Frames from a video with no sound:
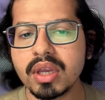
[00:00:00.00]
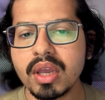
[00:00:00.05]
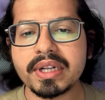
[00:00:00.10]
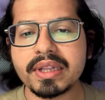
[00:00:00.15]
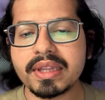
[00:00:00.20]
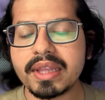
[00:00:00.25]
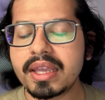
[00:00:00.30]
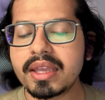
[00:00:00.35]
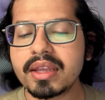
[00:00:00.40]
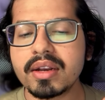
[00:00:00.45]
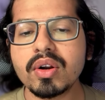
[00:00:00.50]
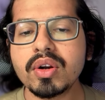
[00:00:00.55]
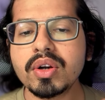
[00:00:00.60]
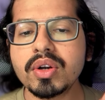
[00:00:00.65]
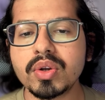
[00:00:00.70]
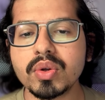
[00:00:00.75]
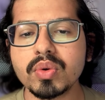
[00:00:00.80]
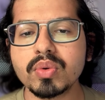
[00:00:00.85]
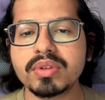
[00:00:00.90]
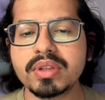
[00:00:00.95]
but they
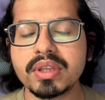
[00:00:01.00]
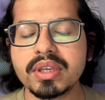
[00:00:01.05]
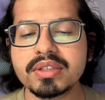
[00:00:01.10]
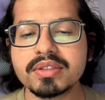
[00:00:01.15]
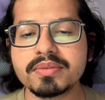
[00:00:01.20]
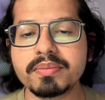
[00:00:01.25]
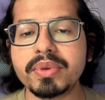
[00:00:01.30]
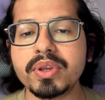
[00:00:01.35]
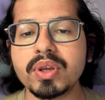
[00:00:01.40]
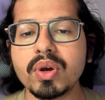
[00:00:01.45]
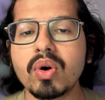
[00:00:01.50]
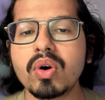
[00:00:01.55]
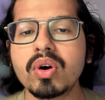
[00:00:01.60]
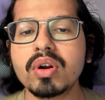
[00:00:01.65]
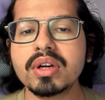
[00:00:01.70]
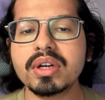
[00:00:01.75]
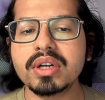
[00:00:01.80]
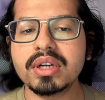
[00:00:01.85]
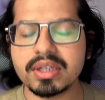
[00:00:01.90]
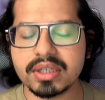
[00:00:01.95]
cannot do things
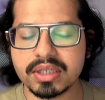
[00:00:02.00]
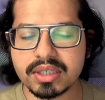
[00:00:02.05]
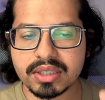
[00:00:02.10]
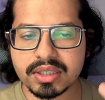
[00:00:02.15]
beyond